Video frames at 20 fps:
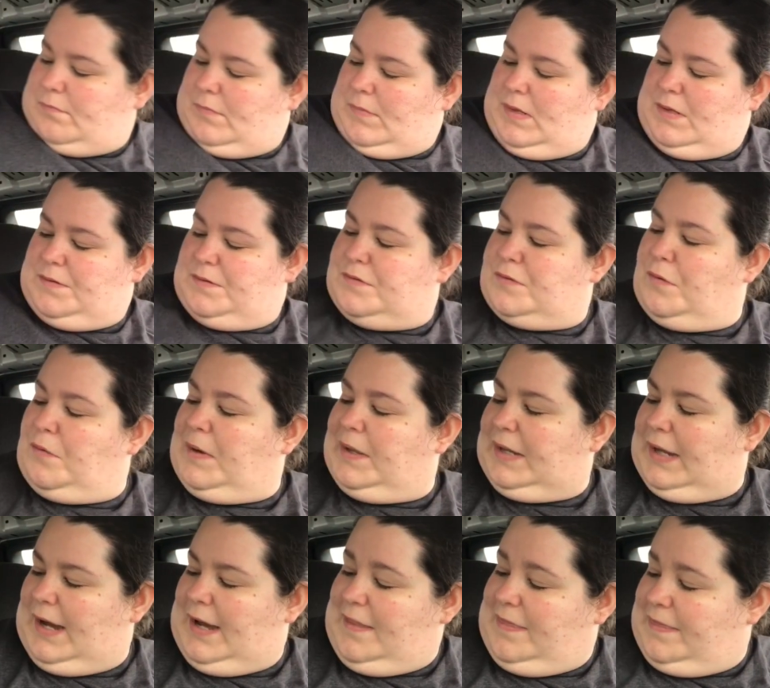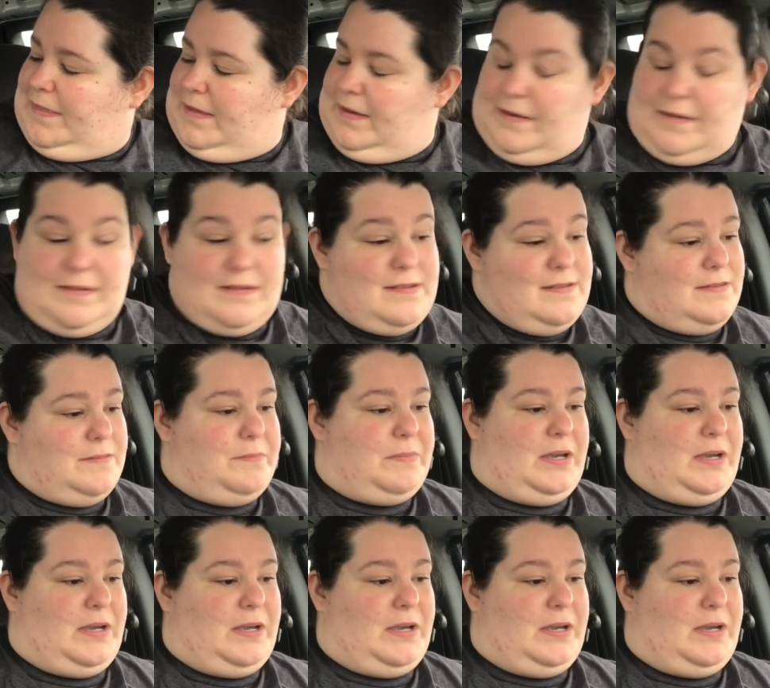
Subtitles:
So I got this